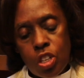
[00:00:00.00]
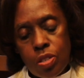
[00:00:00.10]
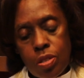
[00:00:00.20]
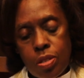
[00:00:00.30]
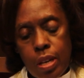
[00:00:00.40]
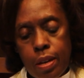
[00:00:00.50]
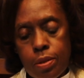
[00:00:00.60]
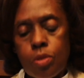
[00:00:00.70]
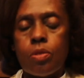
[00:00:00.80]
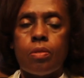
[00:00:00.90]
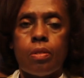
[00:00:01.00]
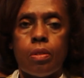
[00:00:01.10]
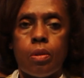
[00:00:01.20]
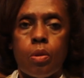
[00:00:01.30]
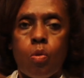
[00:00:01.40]
Jesus says
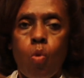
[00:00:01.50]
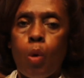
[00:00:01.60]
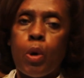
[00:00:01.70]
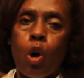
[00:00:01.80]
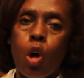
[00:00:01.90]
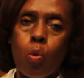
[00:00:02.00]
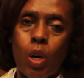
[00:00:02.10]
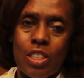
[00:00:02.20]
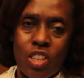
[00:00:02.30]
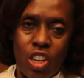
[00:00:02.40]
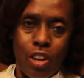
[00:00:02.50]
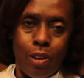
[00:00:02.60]
what we all hear.